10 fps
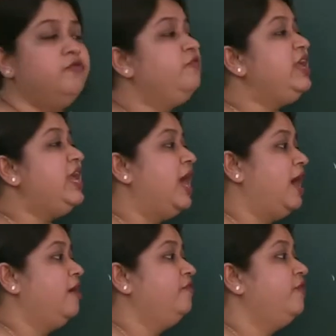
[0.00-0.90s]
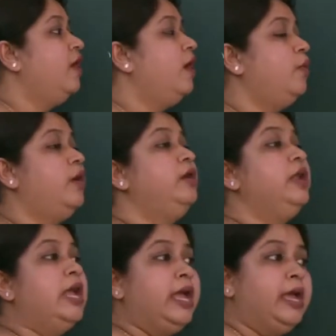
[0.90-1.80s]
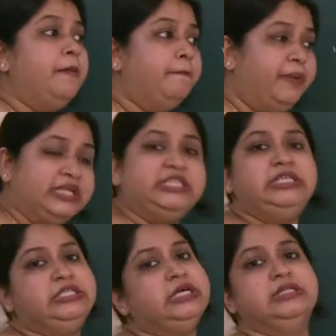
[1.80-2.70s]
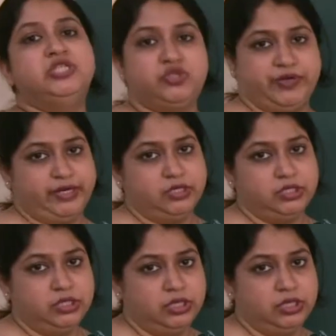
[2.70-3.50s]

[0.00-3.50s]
We have our budget constraint,